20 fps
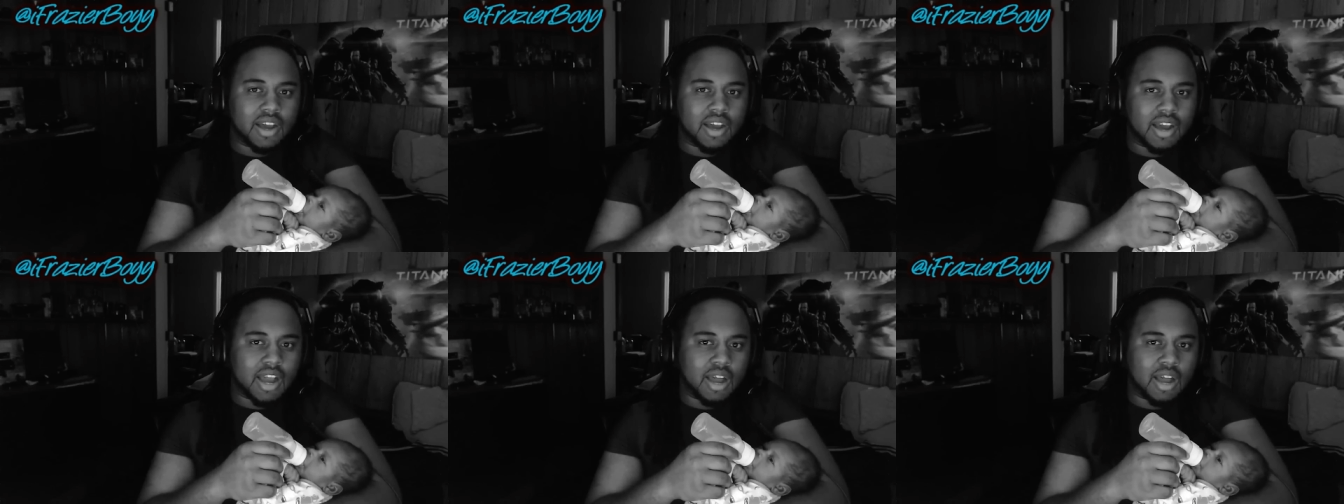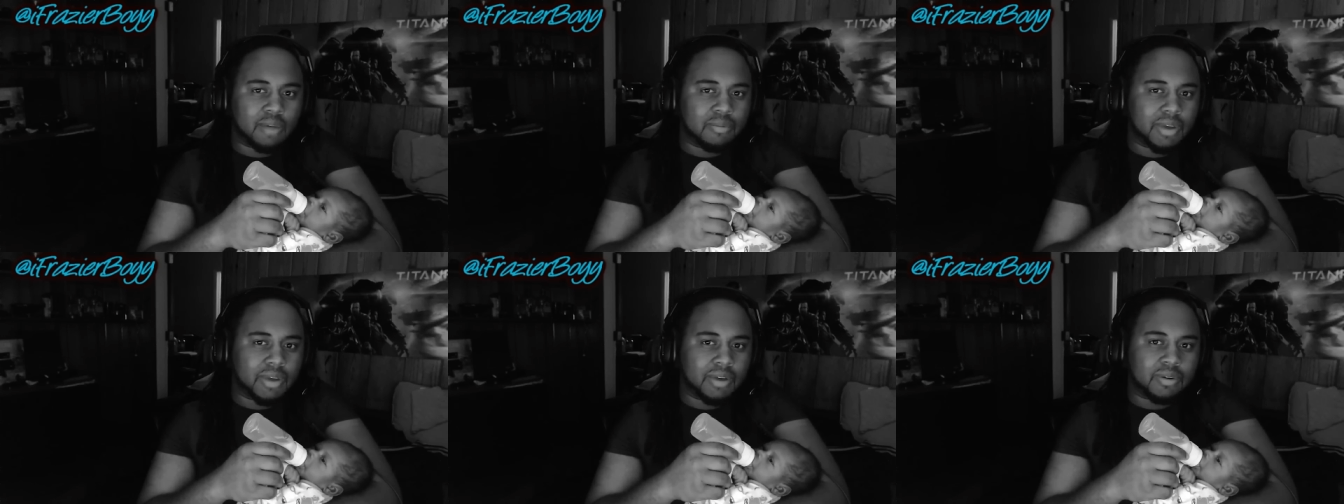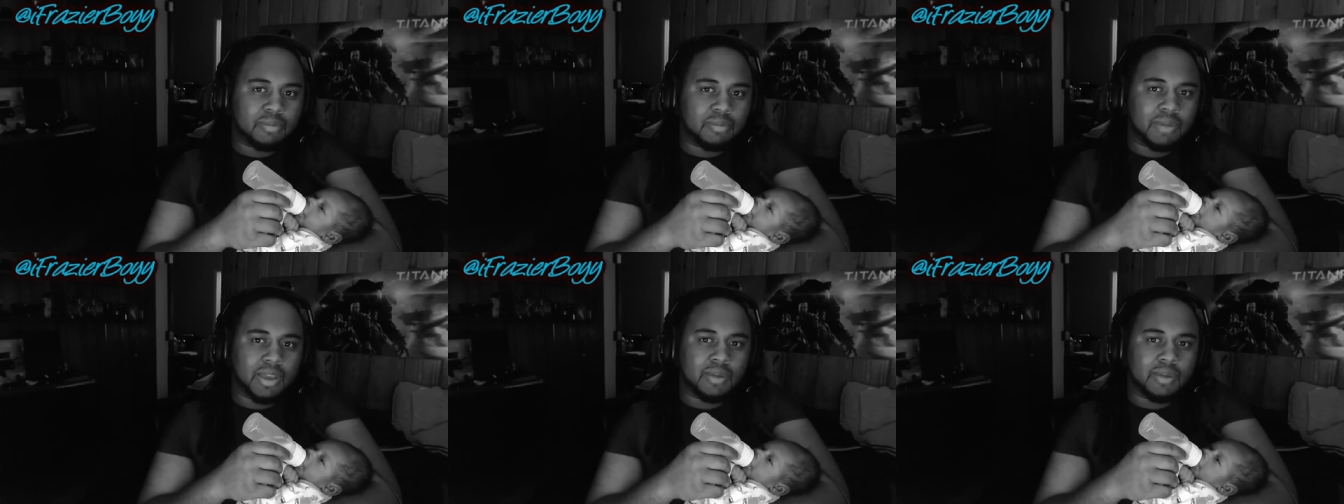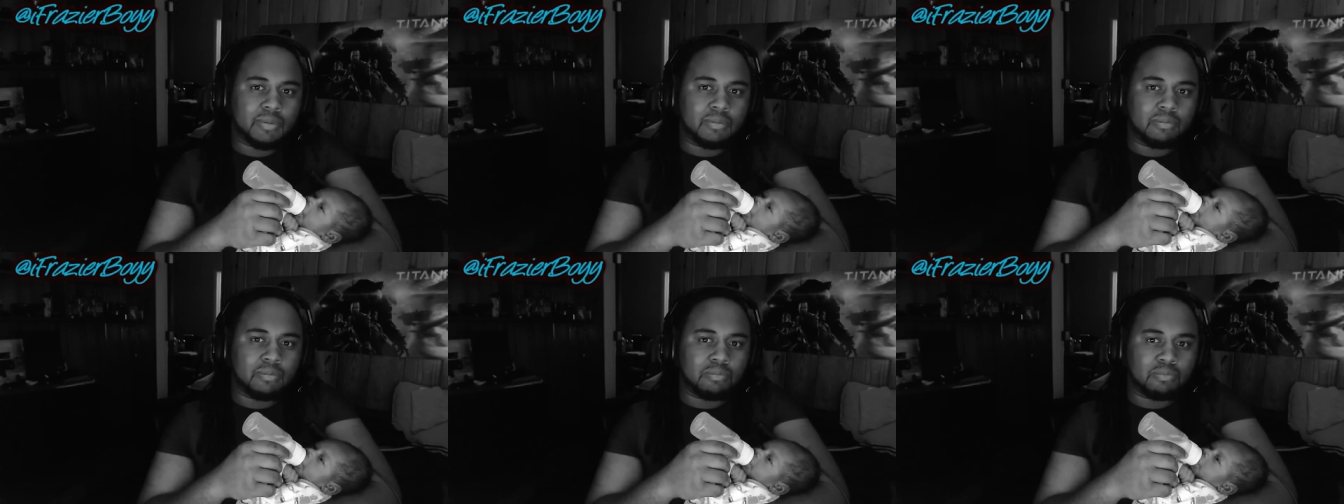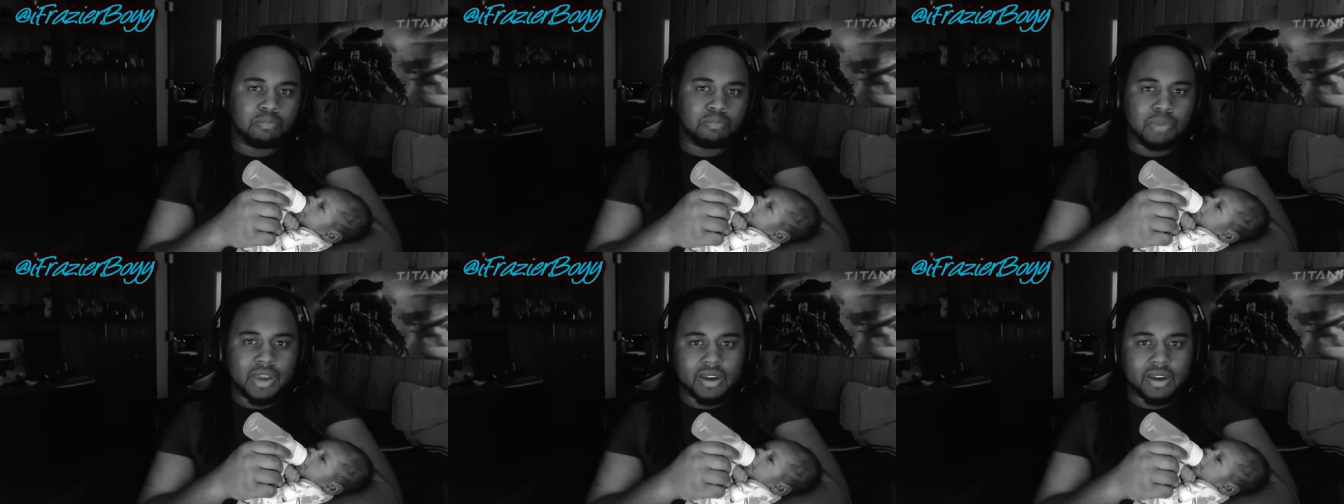I'll be able to make
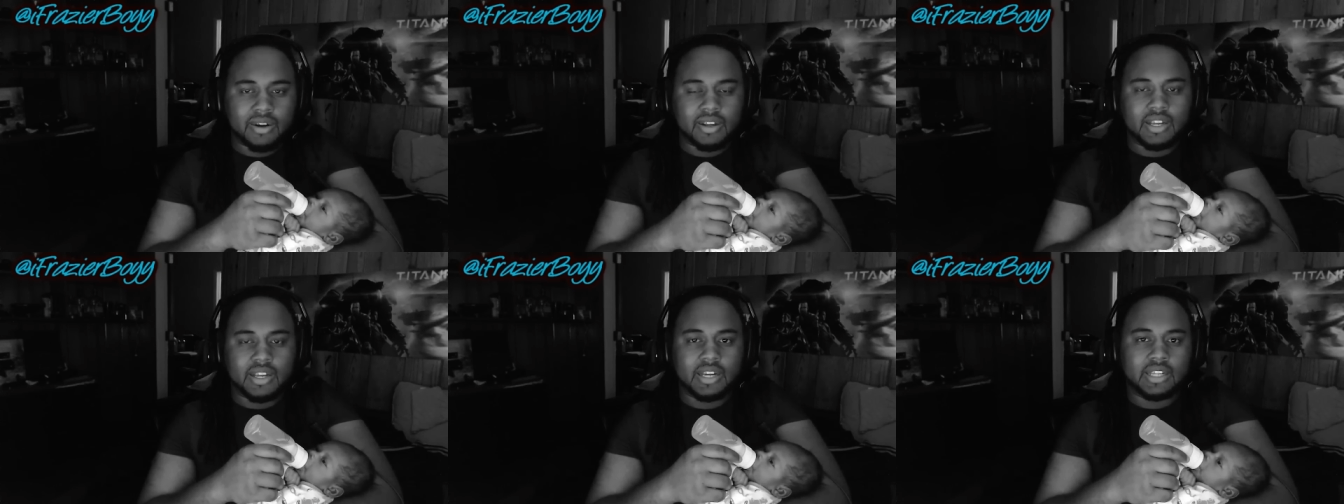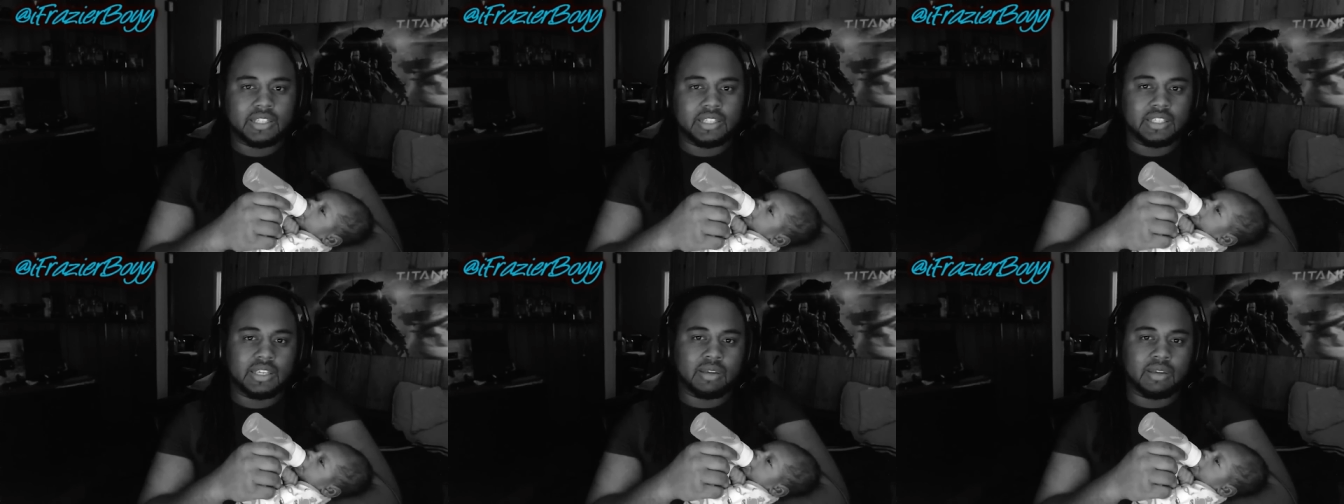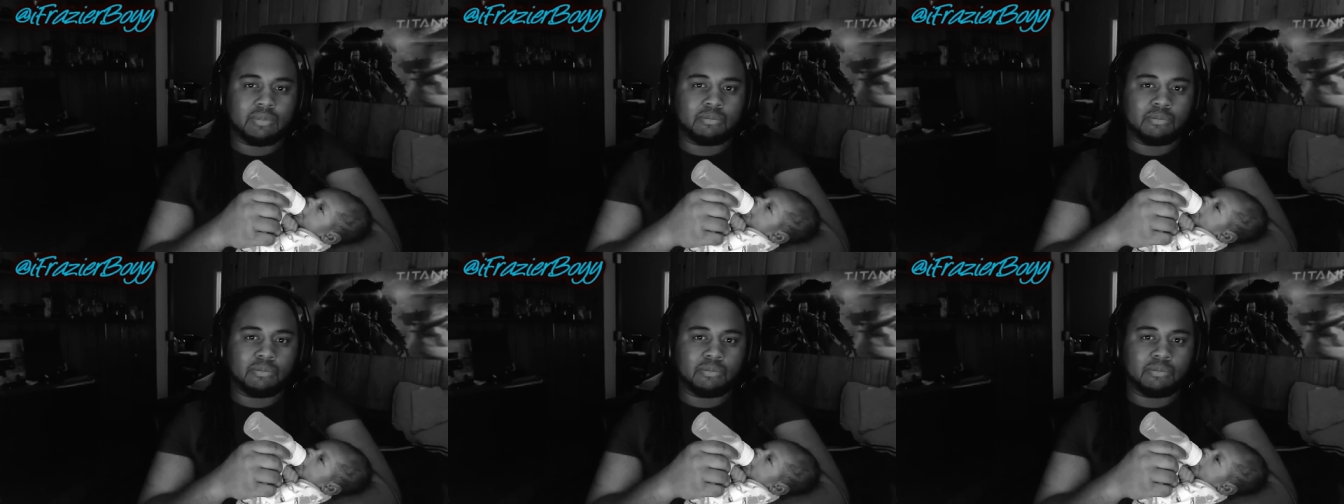better content,